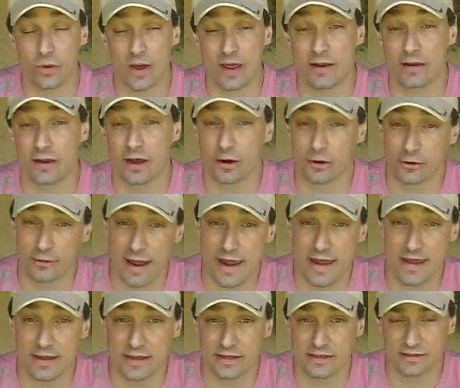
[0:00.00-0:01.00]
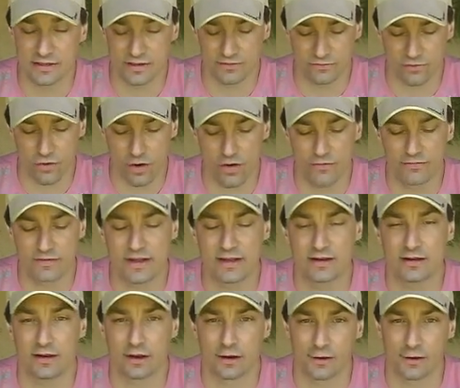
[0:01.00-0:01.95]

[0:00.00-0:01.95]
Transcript: where Lecrae is involved in.